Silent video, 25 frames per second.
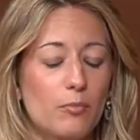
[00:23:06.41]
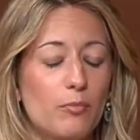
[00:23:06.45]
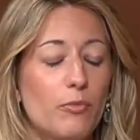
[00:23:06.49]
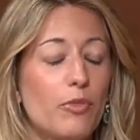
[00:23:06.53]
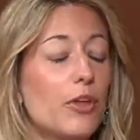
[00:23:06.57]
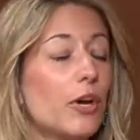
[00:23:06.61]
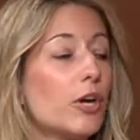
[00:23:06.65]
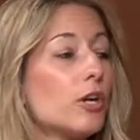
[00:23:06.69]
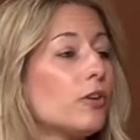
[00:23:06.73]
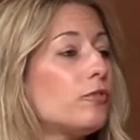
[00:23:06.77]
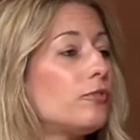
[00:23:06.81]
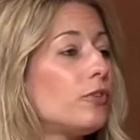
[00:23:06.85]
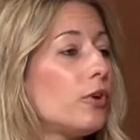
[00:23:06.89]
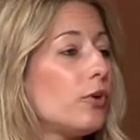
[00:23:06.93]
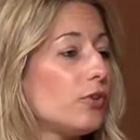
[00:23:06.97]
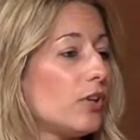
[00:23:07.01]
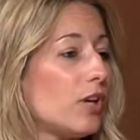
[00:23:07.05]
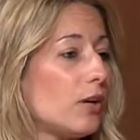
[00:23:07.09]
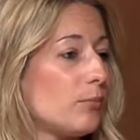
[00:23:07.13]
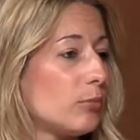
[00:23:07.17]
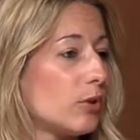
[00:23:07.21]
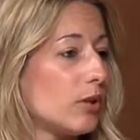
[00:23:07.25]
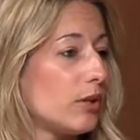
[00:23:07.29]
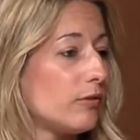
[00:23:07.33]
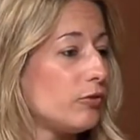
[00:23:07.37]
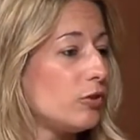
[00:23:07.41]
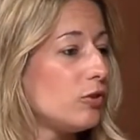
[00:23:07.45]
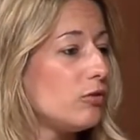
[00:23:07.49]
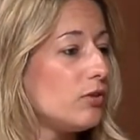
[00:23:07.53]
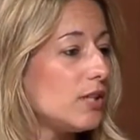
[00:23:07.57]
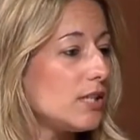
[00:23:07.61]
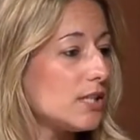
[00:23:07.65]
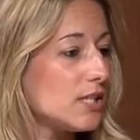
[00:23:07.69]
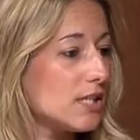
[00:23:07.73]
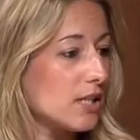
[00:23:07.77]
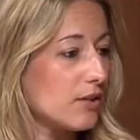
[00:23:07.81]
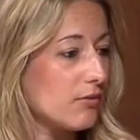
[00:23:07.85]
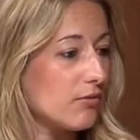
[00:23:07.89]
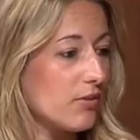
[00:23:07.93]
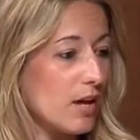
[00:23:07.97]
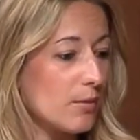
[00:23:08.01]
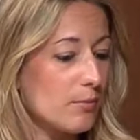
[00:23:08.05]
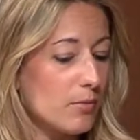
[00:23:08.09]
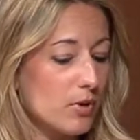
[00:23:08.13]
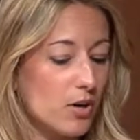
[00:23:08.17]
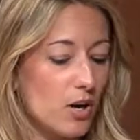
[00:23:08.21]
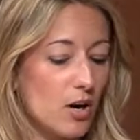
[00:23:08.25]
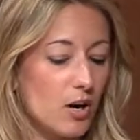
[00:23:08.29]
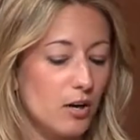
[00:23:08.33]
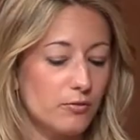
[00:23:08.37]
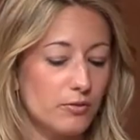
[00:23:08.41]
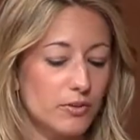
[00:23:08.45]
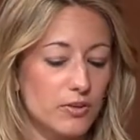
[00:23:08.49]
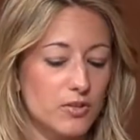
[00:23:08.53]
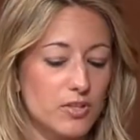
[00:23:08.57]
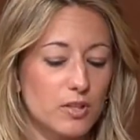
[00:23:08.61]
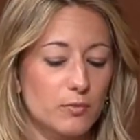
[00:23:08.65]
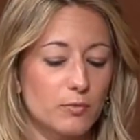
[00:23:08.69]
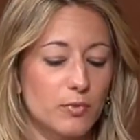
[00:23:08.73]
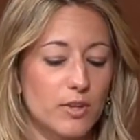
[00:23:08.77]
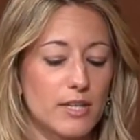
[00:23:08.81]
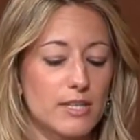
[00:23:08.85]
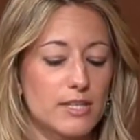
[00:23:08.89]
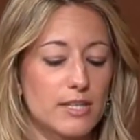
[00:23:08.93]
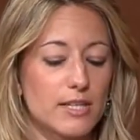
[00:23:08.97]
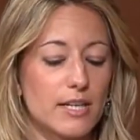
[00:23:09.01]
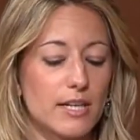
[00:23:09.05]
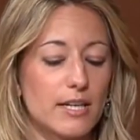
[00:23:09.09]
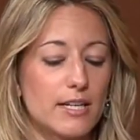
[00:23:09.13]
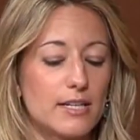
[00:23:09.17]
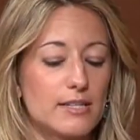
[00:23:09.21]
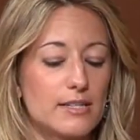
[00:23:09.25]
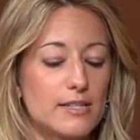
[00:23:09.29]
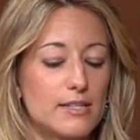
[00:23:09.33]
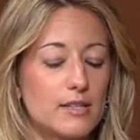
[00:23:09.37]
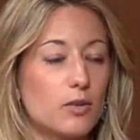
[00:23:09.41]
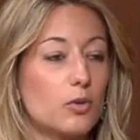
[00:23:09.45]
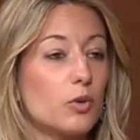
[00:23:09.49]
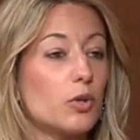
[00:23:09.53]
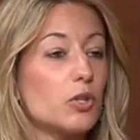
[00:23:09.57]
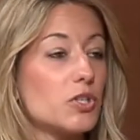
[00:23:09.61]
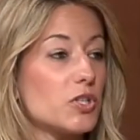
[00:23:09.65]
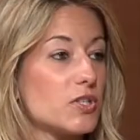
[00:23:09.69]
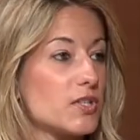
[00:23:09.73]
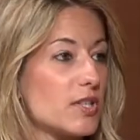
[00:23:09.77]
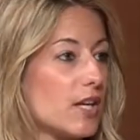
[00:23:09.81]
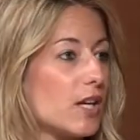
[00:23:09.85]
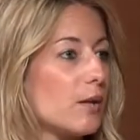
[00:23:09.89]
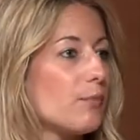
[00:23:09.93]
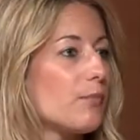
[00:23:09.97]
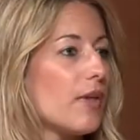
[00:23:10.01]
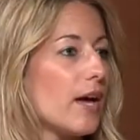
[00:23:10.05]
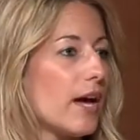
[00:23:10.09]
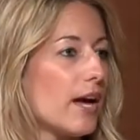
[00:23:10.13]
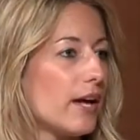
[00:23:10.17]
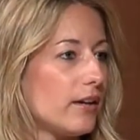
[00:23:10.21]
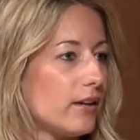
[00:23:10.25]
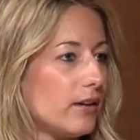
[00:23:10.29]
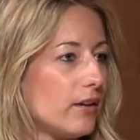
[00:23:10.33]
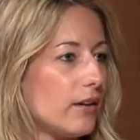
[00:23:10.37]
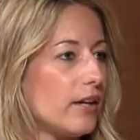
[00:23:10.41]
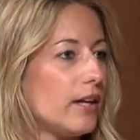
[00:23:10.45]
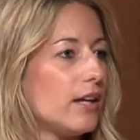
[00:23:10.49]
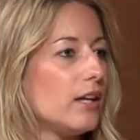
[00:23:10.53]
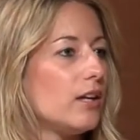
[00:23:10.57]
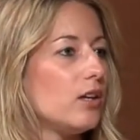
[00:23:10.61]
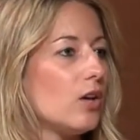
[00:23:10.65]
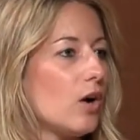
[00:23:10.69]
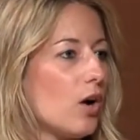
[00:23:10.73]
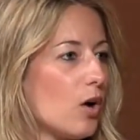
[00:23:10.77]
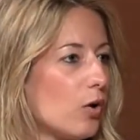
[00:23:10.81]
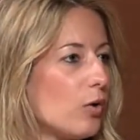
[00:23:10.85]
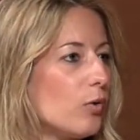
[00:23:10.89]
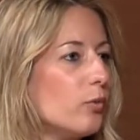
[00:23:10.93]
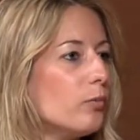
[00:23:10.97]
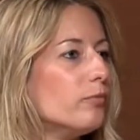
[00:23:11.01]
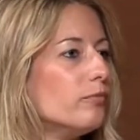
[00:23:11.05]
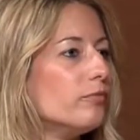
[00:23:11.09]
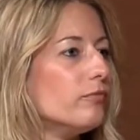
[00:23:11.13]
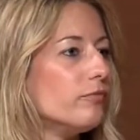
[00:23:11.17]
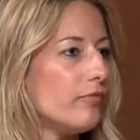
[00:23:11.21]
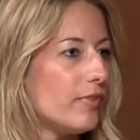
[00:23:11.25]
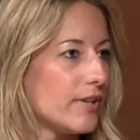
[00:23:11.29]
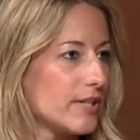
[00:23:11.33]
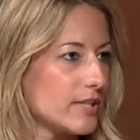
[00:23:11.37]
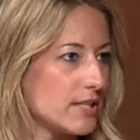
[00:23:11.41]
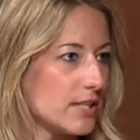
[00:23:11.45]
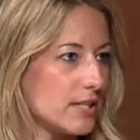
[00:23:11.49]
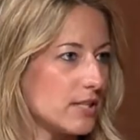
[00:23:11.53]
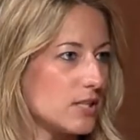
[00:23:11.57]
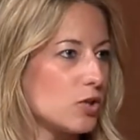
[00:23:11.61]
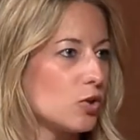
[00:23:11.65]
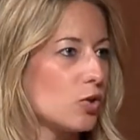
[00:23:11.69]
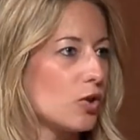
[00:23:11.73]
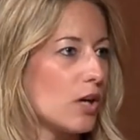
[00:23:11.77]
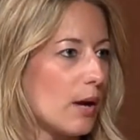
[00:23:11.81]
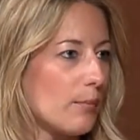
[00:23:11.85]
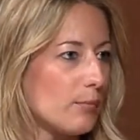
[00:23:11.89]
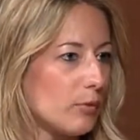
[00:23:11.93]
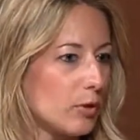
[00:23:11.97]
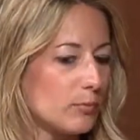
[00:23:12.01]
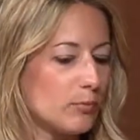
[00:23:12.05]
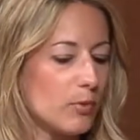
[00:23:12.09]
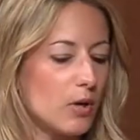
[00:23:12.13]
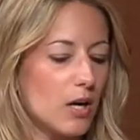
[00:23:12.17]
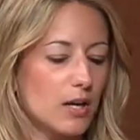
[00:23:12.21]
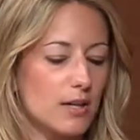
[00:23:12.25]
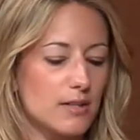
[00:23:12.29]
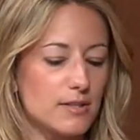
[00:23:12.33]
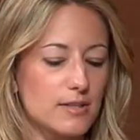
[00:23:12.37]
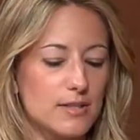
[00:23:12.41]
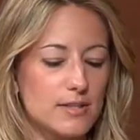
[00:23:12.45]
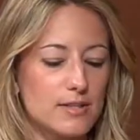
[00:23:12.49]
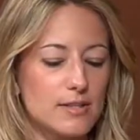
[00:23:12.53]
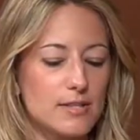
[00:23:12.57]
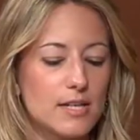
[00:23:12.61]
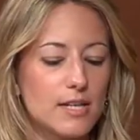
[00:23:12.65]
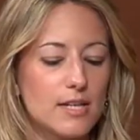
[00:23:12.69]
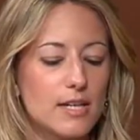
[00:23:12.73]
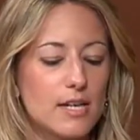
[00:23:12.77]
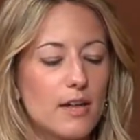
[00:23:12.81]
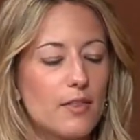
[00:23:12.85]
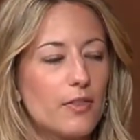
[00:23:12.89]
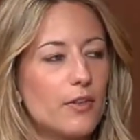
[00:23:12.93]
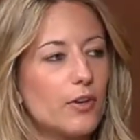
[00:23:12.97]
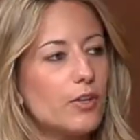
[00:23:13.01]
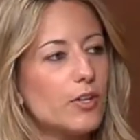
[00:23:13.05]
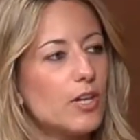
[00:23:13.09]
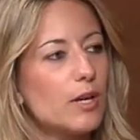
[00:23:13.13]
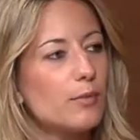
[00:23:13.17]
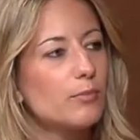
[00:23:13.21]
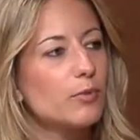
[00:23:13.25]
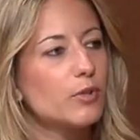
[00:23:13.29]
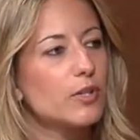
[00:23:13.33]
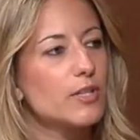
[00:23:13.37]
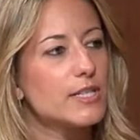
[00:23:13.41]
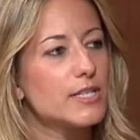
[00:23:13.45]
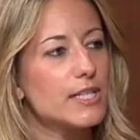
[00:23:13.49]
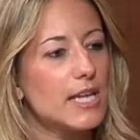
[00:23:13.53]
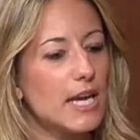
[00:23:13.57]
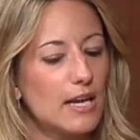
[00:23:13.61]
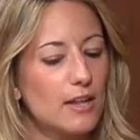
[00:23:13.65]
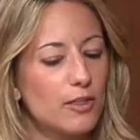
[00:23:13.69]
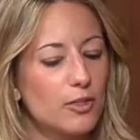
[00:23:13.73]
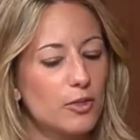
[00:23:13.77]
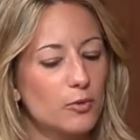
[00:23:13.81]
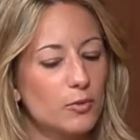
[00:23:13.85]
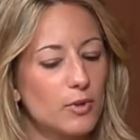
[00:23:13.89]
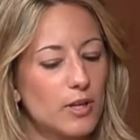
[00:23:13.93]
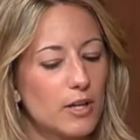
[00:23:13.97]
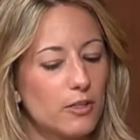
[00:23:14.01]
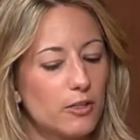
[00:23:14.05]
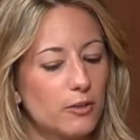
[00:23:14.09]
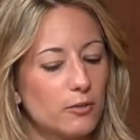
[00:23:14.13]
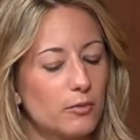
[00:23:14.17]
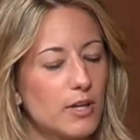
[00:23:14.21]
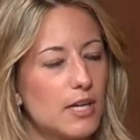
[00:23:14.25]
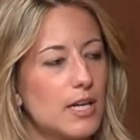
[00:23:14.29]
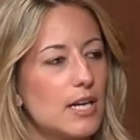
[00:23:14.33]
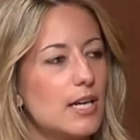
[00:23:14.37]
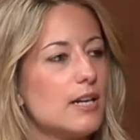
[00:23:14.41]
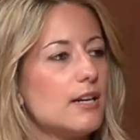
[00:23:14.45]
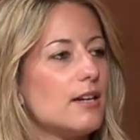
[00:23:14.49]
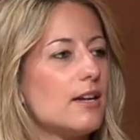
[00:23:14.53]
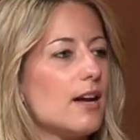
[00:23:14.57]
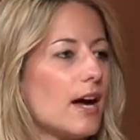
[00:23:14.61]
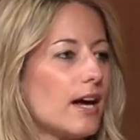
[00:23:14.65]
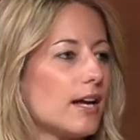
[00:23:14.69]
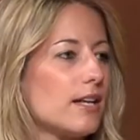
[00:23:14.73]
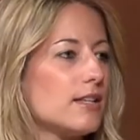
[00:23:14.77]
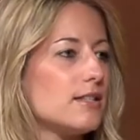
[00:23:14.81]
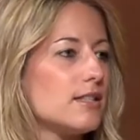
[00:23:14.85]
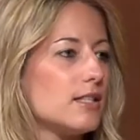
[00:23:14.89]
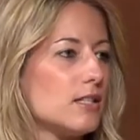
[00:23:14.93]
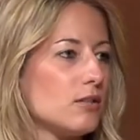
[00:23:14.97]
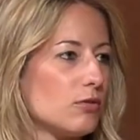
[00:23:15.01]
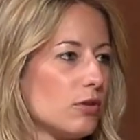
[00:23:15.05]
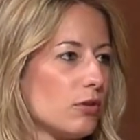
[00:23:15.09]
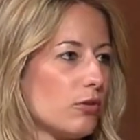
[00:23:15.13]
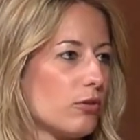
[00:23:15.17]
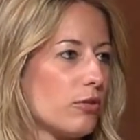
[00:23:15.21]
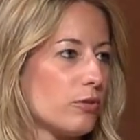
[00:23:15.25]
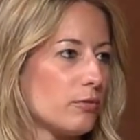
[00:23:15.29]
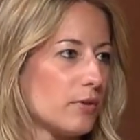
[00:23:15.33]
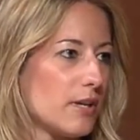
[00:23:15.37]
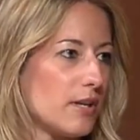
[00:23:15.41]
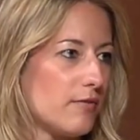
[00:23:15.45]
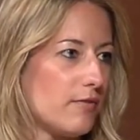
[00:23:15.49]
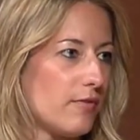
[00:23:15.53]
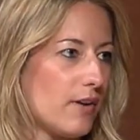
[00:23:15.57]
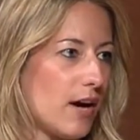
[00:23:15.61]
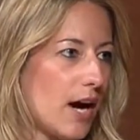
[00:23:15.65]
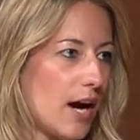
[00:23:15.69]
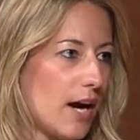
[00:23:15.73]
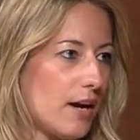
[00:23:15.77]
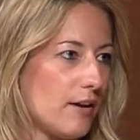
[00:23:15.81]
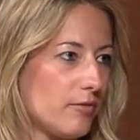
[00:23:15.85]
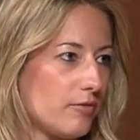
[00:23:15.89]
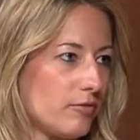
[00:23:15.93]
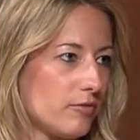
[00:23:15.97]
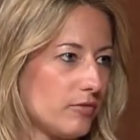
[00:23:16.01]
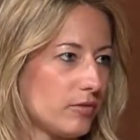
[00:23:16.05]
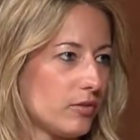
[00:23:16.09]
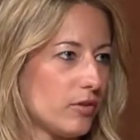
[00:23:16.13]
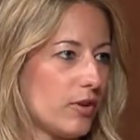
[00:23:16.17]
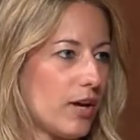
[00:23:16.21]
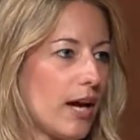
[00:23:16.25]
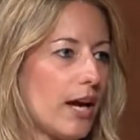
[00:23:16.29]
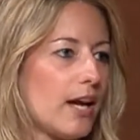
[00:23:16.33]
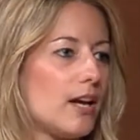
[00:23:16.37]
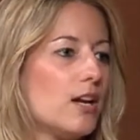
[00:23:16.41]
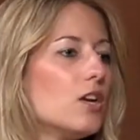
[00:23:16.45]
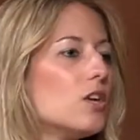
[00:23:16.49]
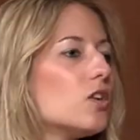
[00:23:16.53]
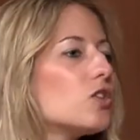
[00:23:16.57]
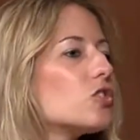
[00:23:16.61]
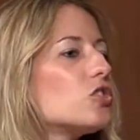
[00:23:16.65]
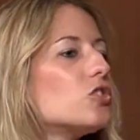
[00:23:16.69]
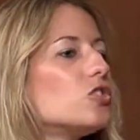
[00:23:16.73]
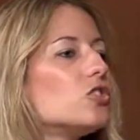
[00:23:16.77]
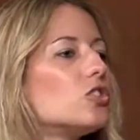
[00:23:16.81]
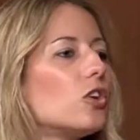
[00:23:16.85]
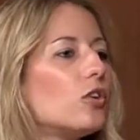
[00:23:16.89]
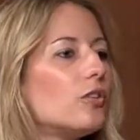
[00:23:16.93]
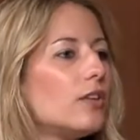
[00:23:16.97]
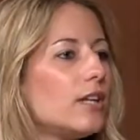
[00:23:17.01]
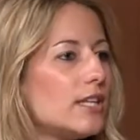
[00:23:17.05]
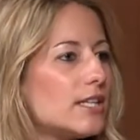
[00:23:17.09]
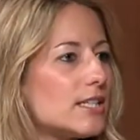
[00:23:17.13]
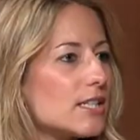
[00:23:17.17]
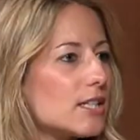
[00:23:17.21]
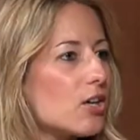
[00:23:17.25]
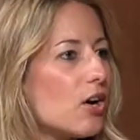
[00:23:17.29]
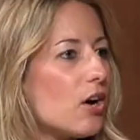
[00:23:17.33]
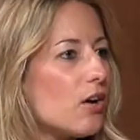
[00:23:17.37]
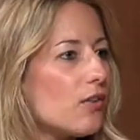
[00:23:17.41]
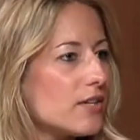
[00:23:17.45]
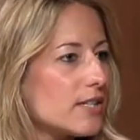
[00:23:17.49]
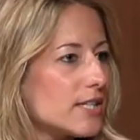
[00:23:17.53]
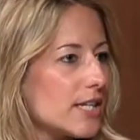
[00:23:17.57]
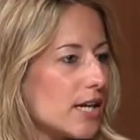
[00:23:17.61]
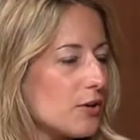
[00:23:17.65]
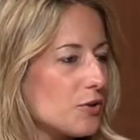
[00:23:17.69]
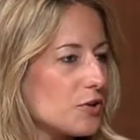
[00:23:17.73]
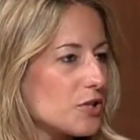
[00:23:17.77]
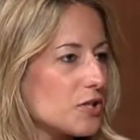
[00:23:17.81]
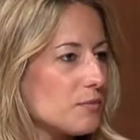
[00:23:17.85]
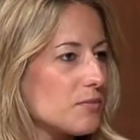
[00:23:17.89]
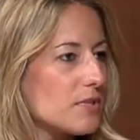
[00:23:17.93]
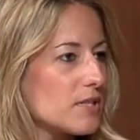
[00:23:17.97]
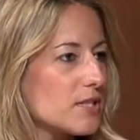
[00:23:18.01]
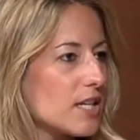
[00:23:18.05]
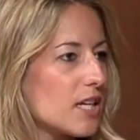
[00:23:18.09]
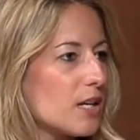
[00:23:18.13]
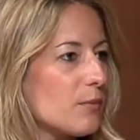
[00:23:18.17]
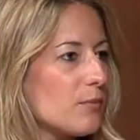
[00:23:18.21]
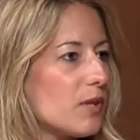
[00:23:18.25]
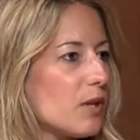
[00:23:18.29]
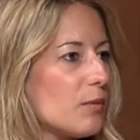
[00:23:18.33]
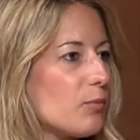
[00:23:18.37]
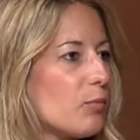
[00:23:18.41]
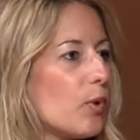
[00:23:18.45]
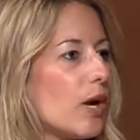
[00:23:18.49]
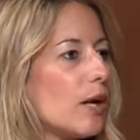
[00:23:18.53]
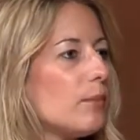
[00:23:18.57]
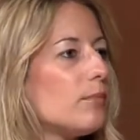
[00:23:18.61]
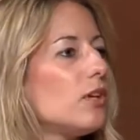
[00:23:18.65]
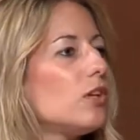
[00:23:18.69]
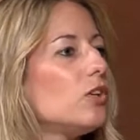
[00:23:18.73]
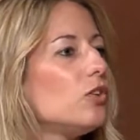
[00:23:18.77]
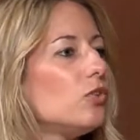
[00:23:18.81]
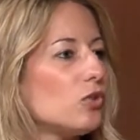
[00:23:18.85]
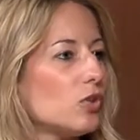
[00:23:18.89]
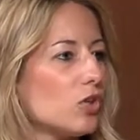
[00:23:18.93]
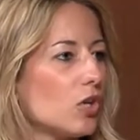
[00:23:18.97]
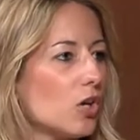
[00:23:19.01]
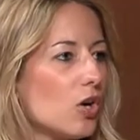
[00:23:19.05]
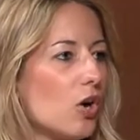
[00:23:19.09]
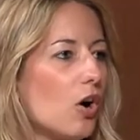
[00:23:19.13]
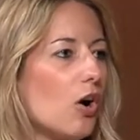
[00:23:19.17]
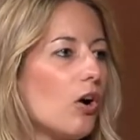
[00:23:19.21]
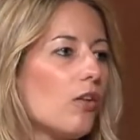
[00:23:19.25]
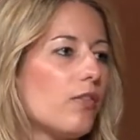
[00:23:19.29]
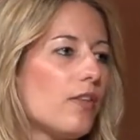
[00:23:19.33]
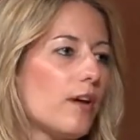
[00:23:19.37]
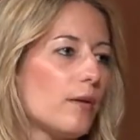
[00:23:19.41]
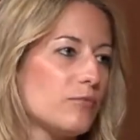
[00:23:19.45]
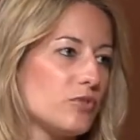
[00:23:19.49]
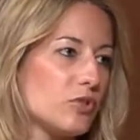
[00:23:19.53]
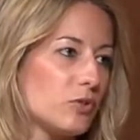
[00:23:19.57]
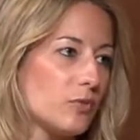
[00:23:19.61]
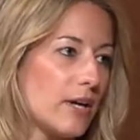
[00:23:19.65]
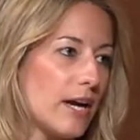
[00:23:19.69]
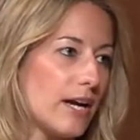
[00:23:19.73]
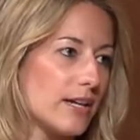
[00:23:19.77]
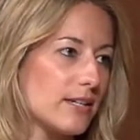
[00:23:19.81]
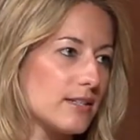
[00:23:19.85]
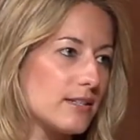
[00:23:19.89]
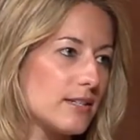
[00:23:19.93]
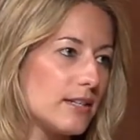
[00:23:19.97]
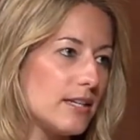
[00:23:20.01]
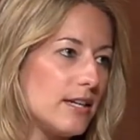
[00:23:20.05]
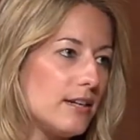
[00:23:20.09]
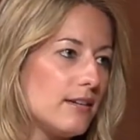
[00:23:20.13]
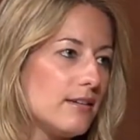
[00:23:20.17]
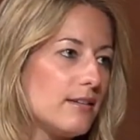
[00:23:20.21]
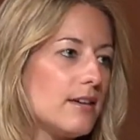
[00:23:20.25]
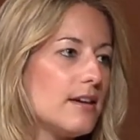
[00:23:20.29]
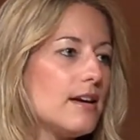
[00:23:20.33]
Their phone number, if you need to give them a call for some reason, or to set up that in-home visit to grab your boxes, their number is 833-9035. Okay, so you don't need to call the township to set up the appointment. You can call them directly.